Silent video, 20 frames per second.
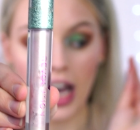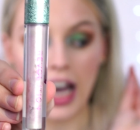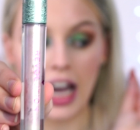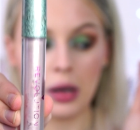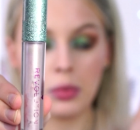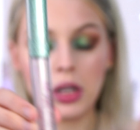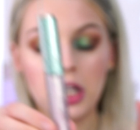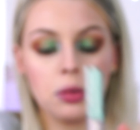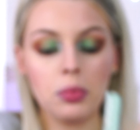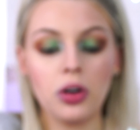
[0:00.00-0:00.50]

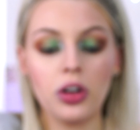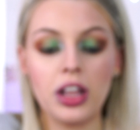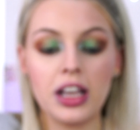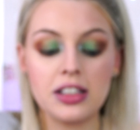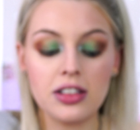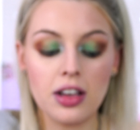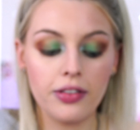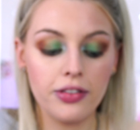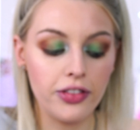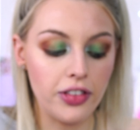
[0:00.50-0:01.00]
I'm gonna put
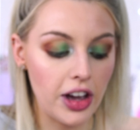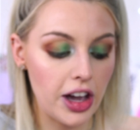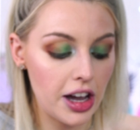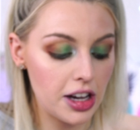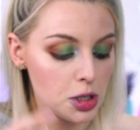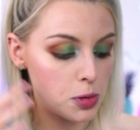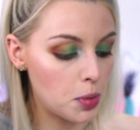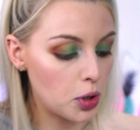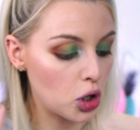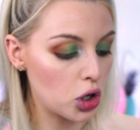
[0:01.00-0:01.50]
this on
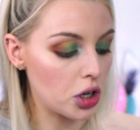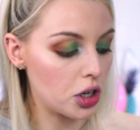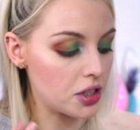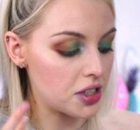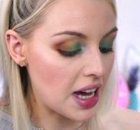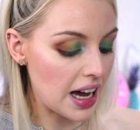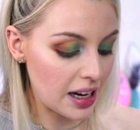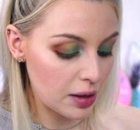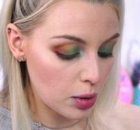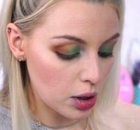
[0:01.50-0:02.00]
first
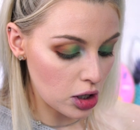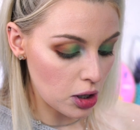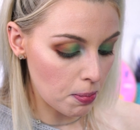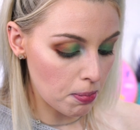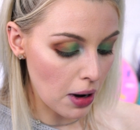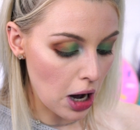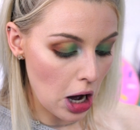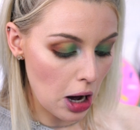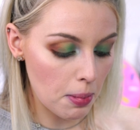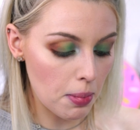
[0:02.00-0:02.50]
because I'm gonna
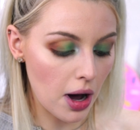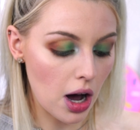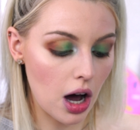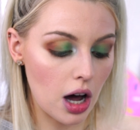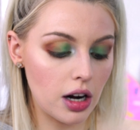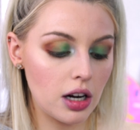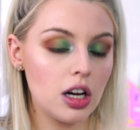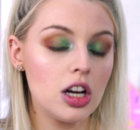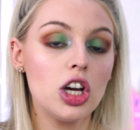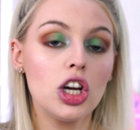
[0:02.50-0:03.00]
pop
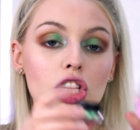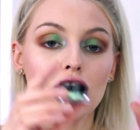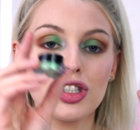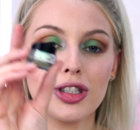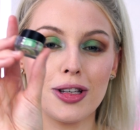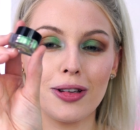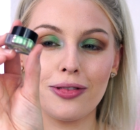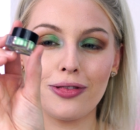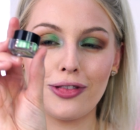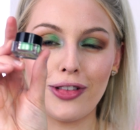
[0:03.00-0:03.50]
on
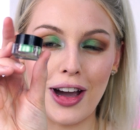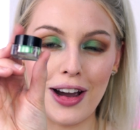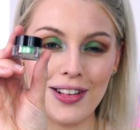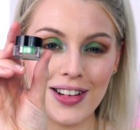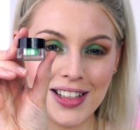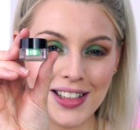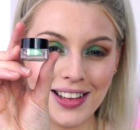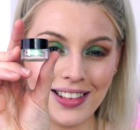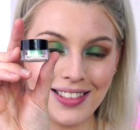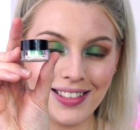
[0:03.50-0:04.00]
some
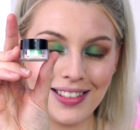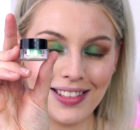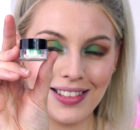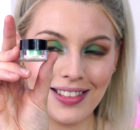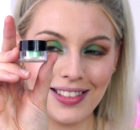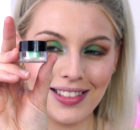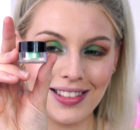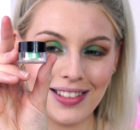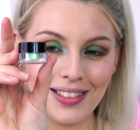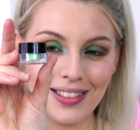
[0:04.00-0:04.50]
fairy
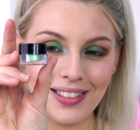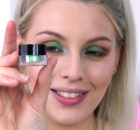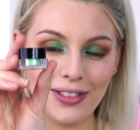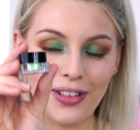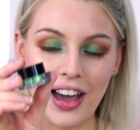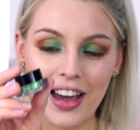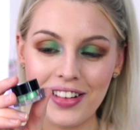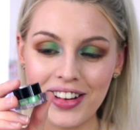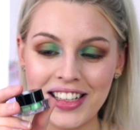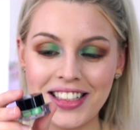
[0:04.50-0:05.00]

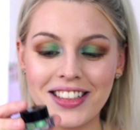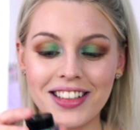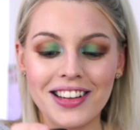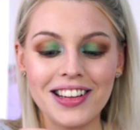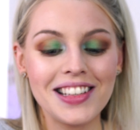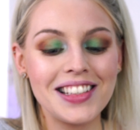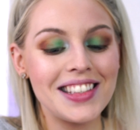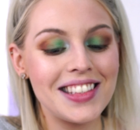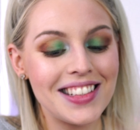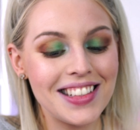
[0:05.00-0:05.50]

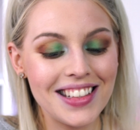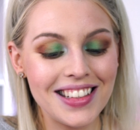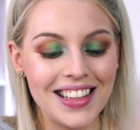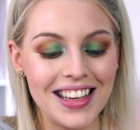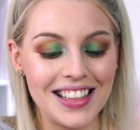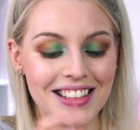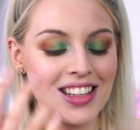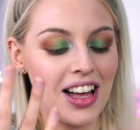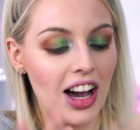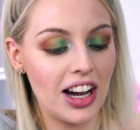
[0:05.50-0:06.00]
dust.
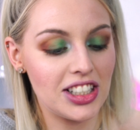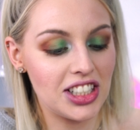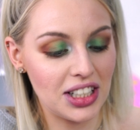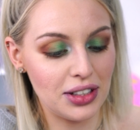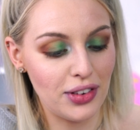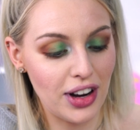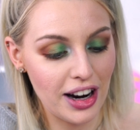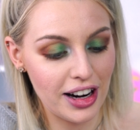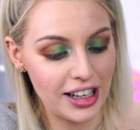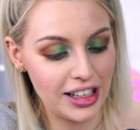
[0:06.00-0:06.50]
It's not
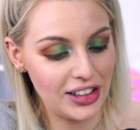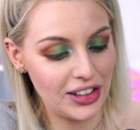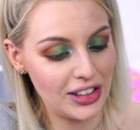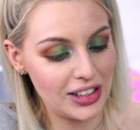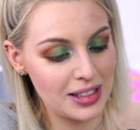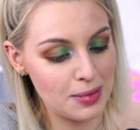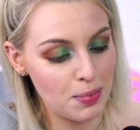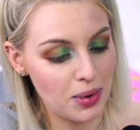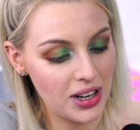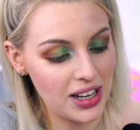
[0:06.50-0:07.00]
actually fairy
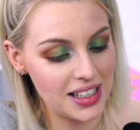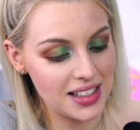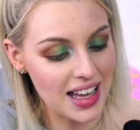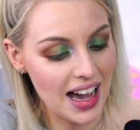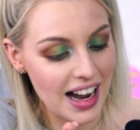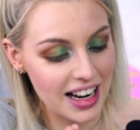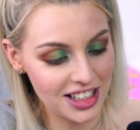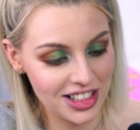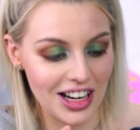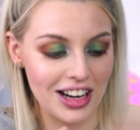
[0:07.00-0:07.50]
dust, but it's
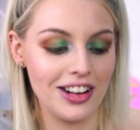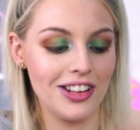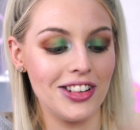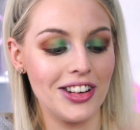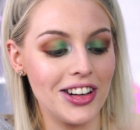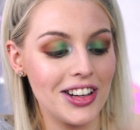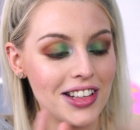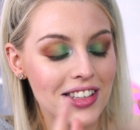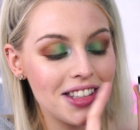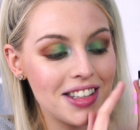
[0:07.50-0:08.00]
eyeshadow
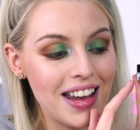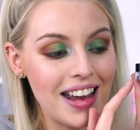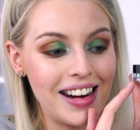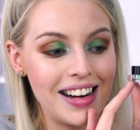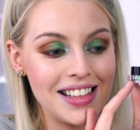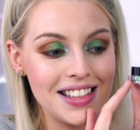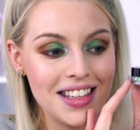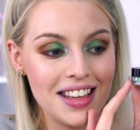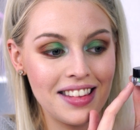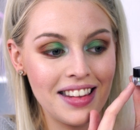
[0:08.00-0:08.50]
dust,
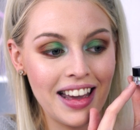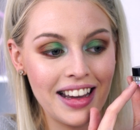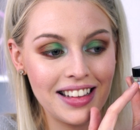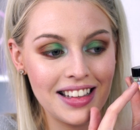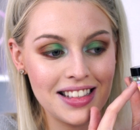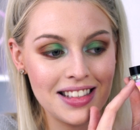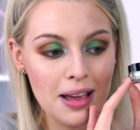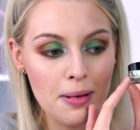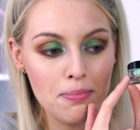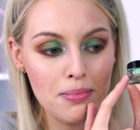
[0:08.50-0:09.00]
and it's in like
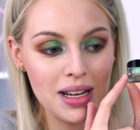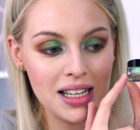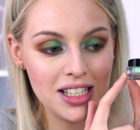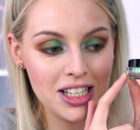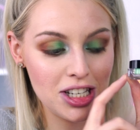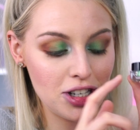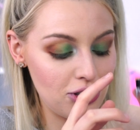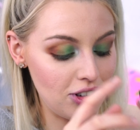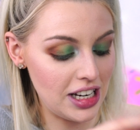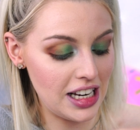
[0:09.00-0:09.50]
this
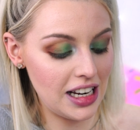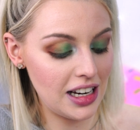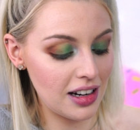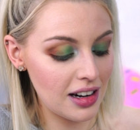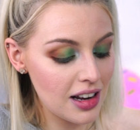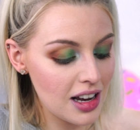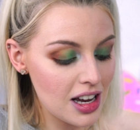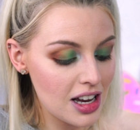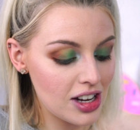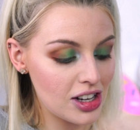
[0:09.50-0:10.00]
minty
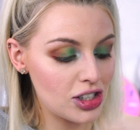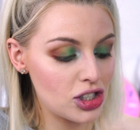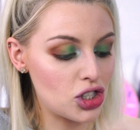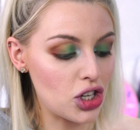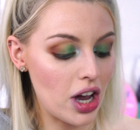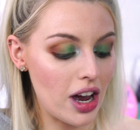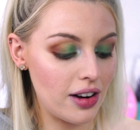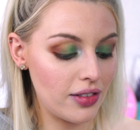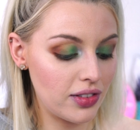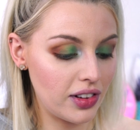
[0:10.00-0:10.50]
green,
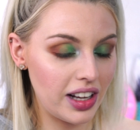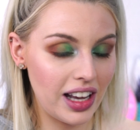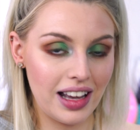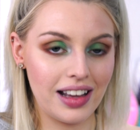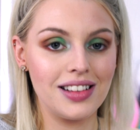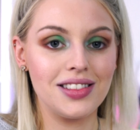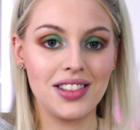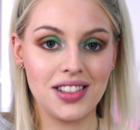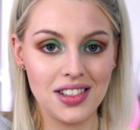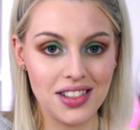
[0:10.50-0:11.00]
so hopefully
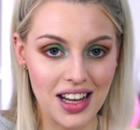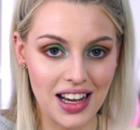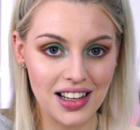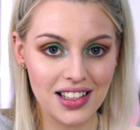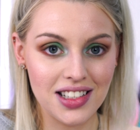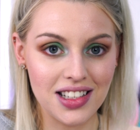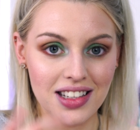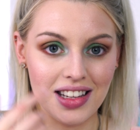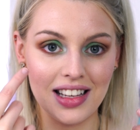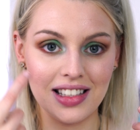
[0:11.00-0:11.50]
it can
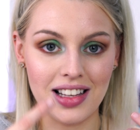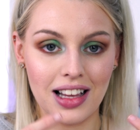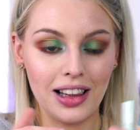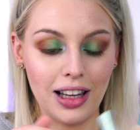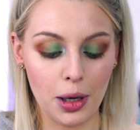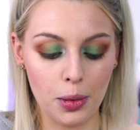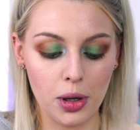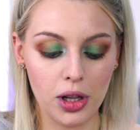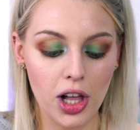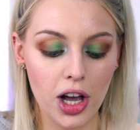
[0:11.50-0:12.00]
stick to this
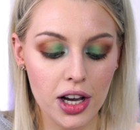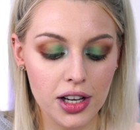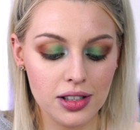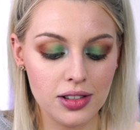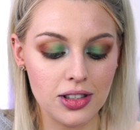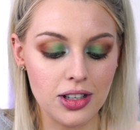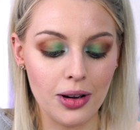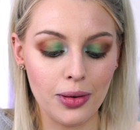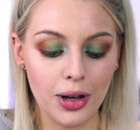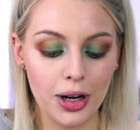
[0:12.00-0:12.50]
lip
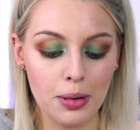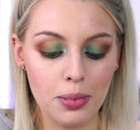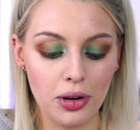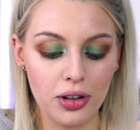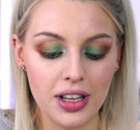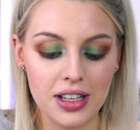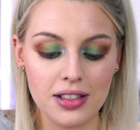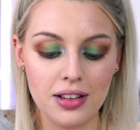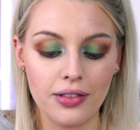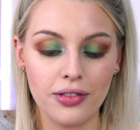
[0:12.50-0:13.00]
gloss. So I'm gonna
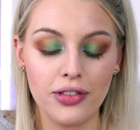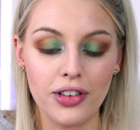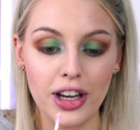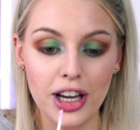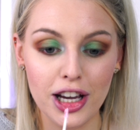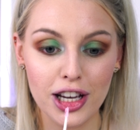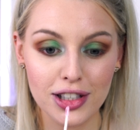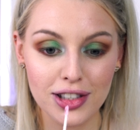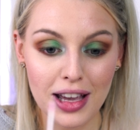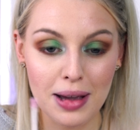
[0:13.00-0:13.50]
put this on
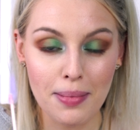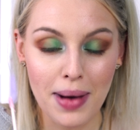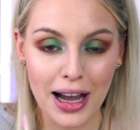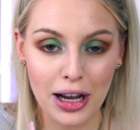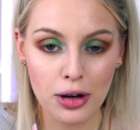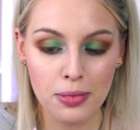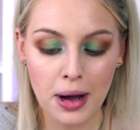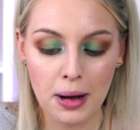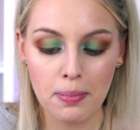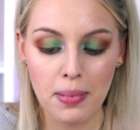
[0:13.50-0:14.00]
first. It
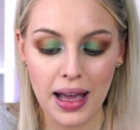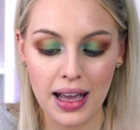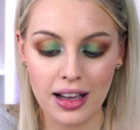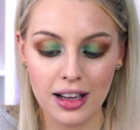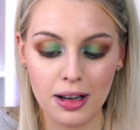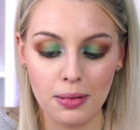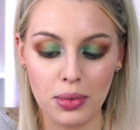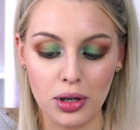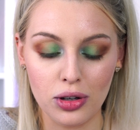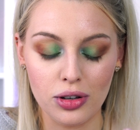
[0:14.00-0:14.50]
might come out
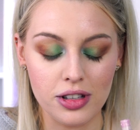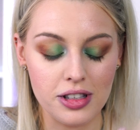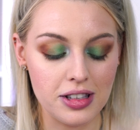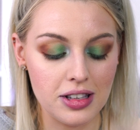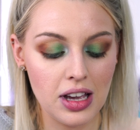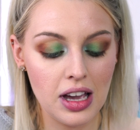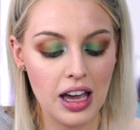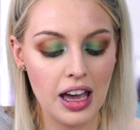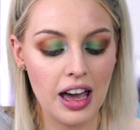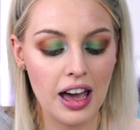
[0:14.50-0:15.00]
pink
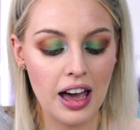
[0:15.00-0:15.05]
because